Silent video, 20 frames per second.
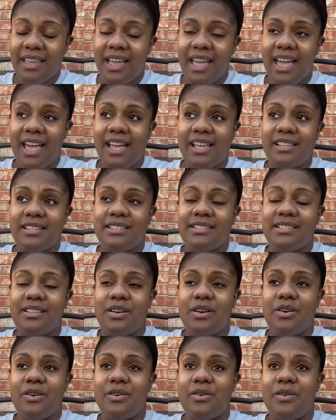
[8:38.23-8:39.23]
And
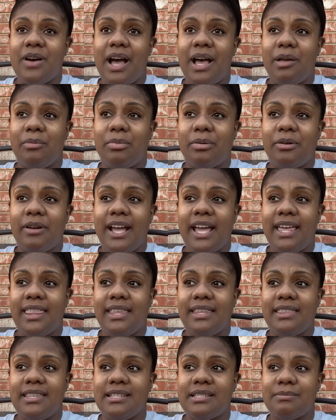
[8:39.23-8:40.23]
so I pray
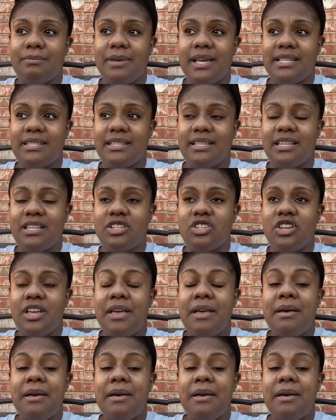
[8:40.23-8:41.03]
that this message